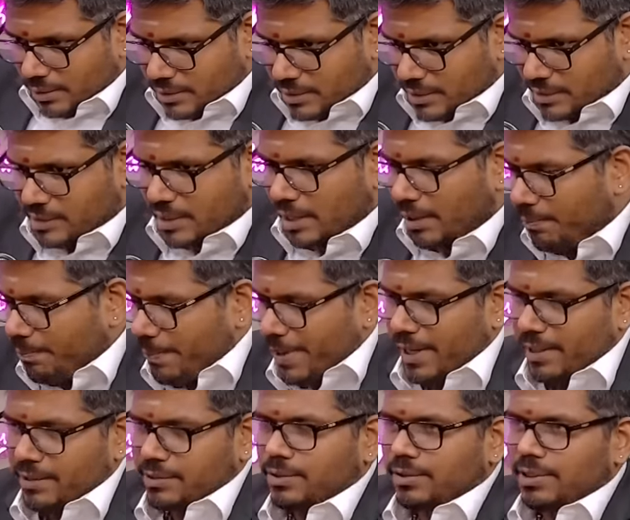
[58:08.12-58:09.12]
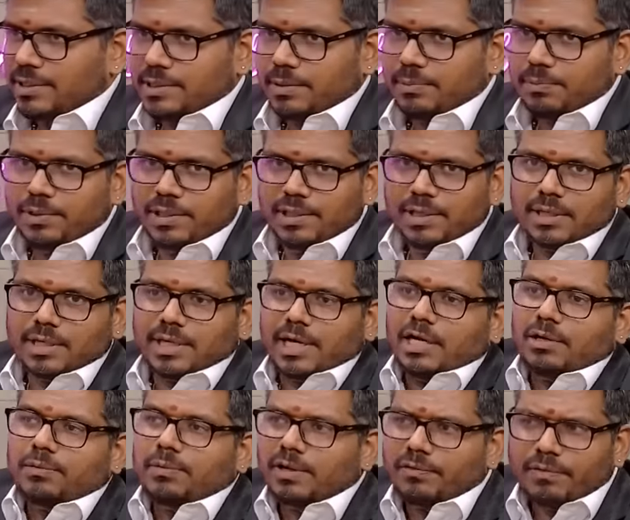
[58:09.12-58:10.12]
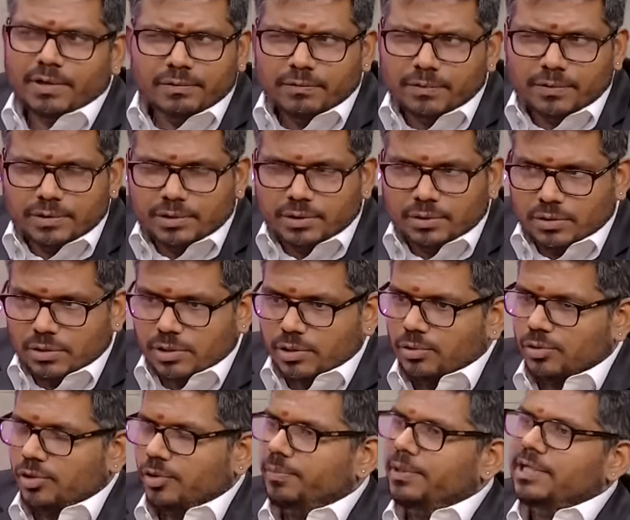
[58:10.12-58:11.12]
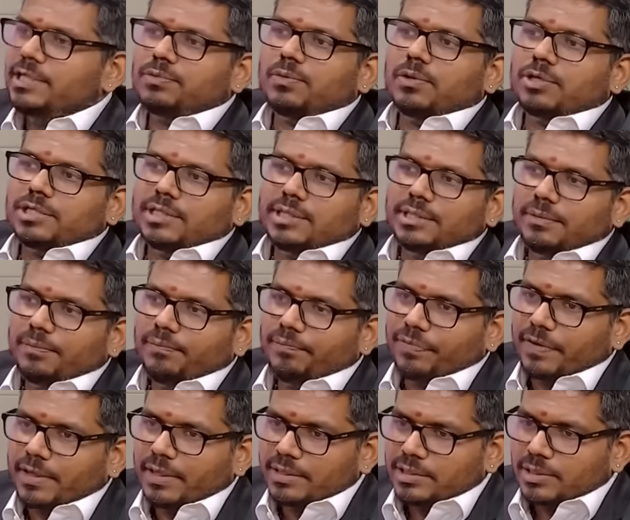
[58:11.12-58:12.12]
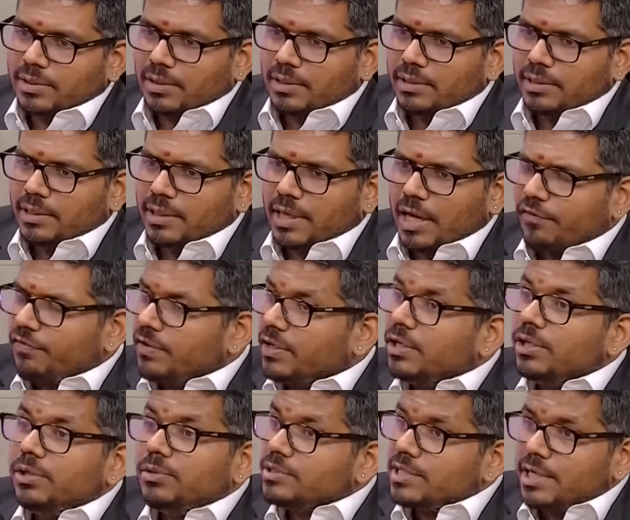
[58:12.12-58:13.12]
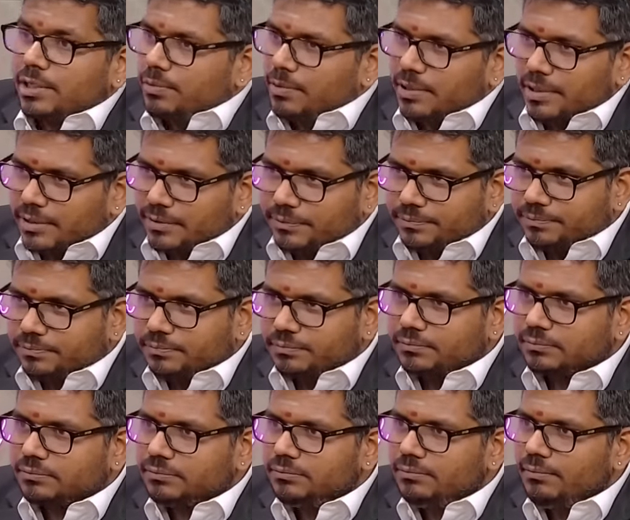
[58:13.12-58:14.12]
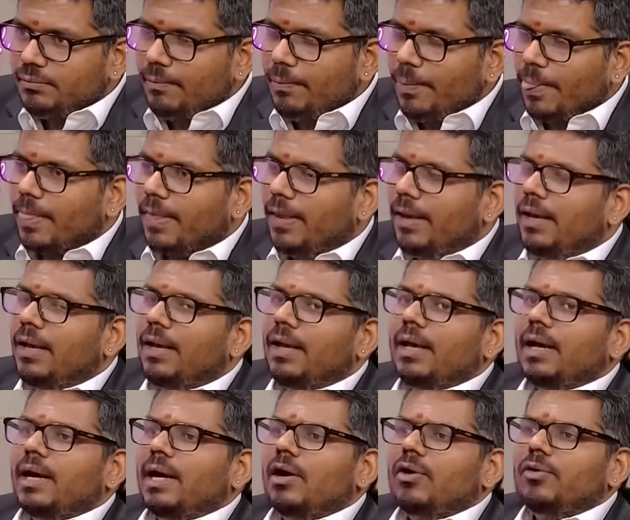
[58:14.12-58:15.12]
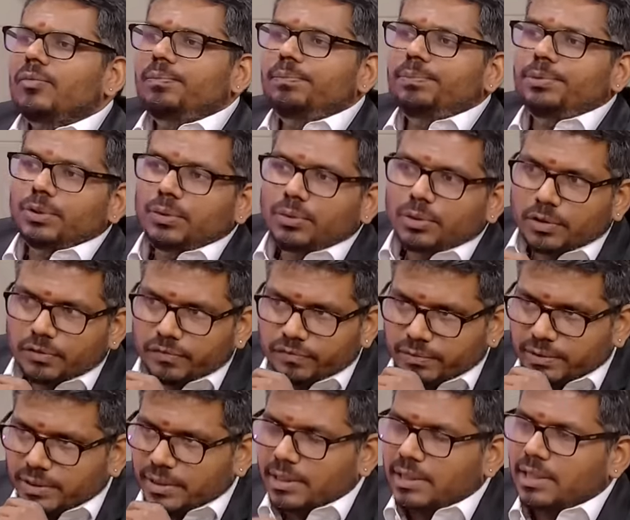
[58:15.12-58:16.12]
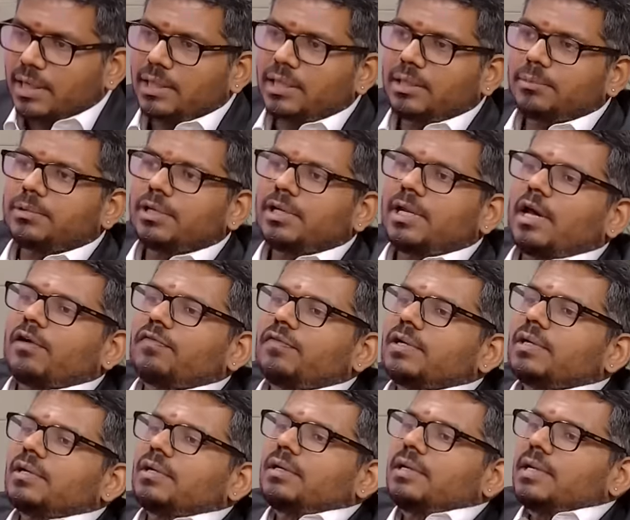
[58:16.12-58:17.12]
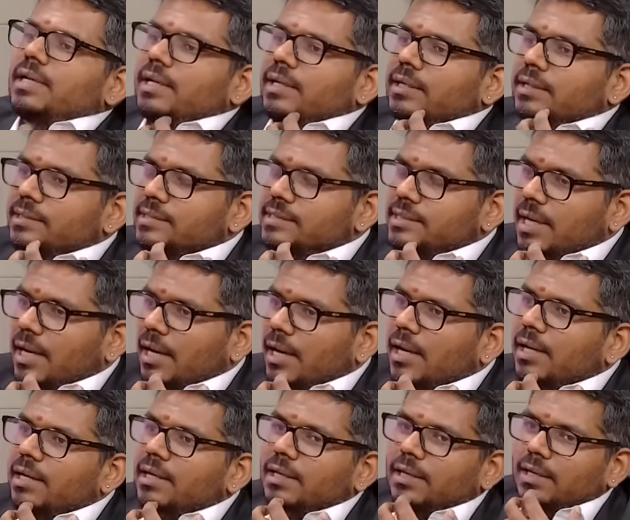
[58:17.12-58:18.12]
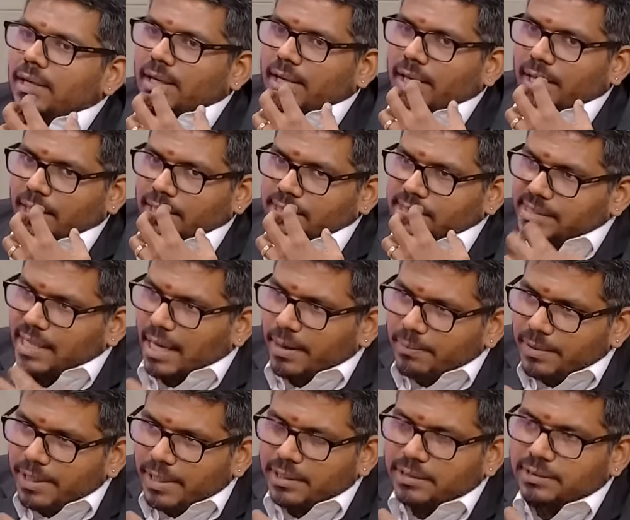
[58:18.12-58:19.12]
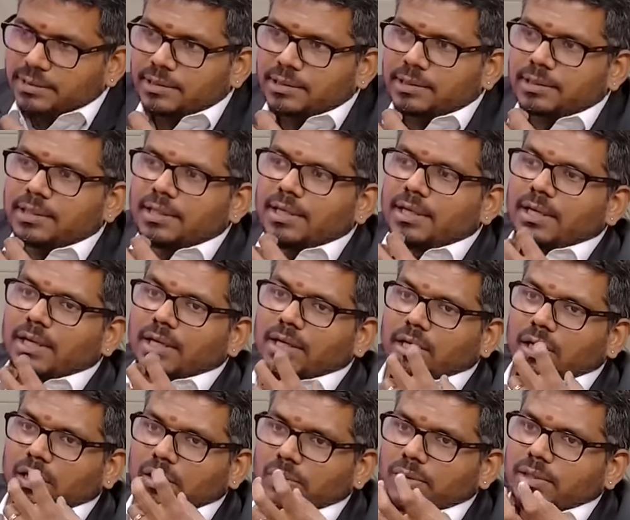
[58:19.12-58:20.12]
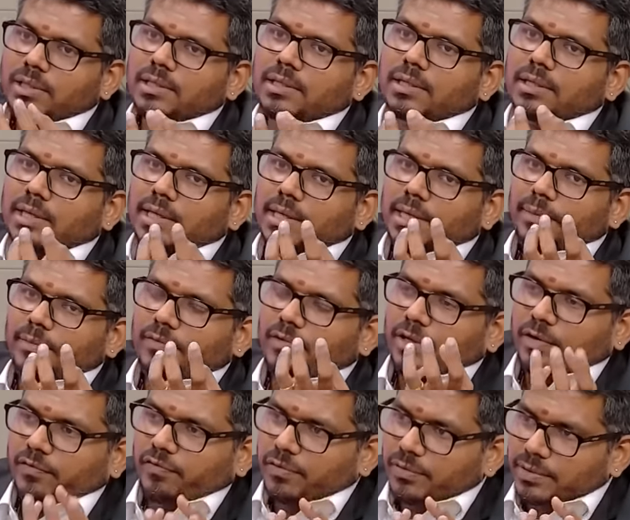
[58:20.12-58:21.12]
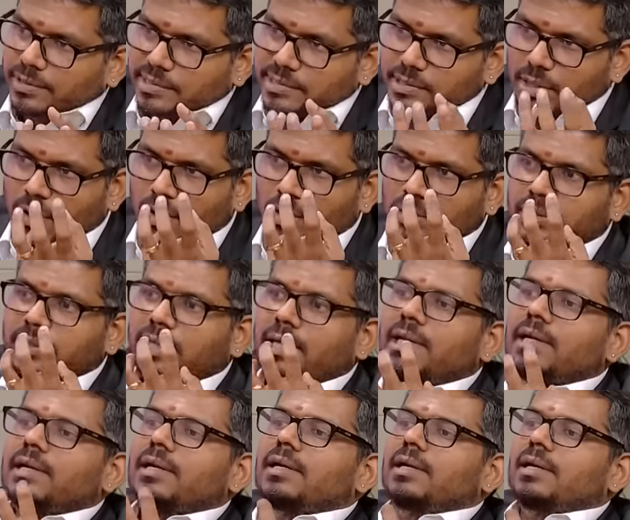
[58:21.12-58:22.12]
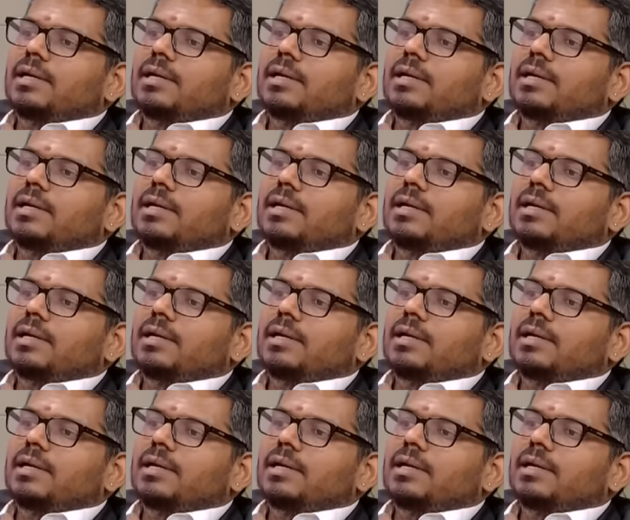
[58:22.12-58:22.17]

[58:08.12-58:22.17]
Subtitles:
Just compare. So there's a brilliant network. Whenever you're on YouTube, please watch it. It's called the African News Network. How beautifully contemporary African leaders are examining the colonial influence on their